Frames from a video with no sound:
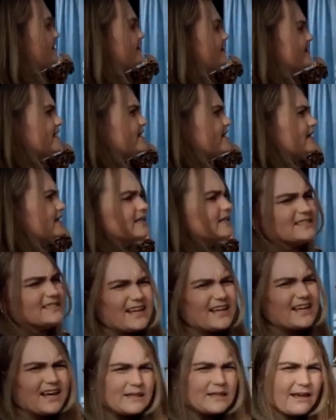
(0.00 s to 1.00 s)
I think is
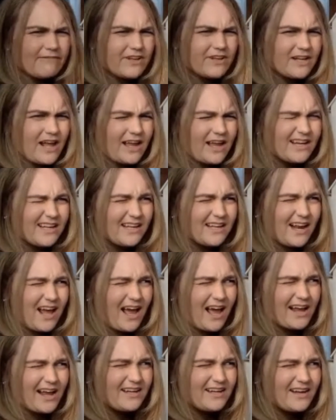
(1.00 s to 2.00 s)
like eleven ninety
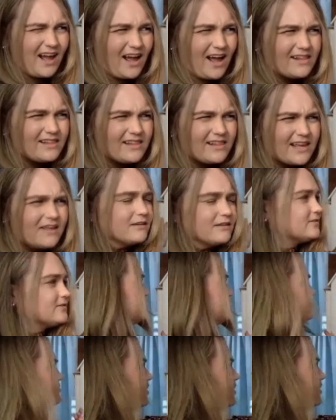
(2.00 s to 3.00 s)
nine. I think okay.
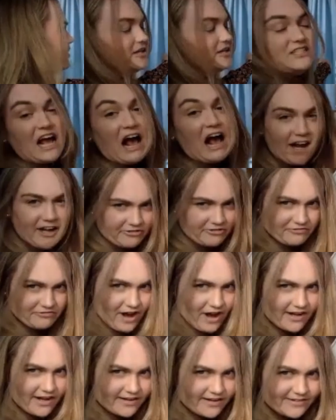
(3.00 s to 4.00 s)
you go yep. entire
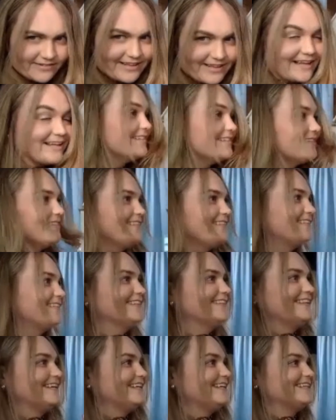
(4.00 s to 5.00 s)
front, like
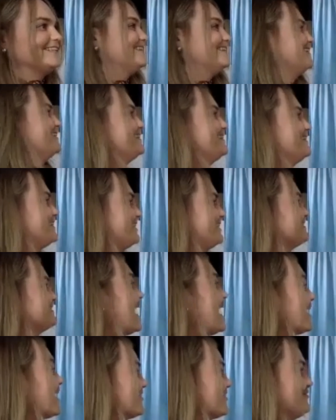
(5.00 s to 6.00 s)
the
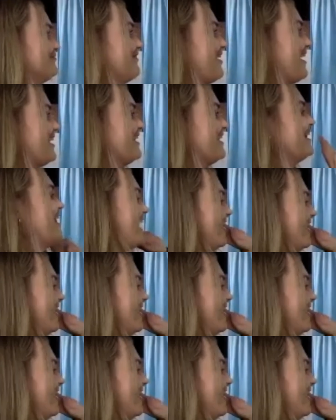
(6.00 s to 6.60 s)
entire front.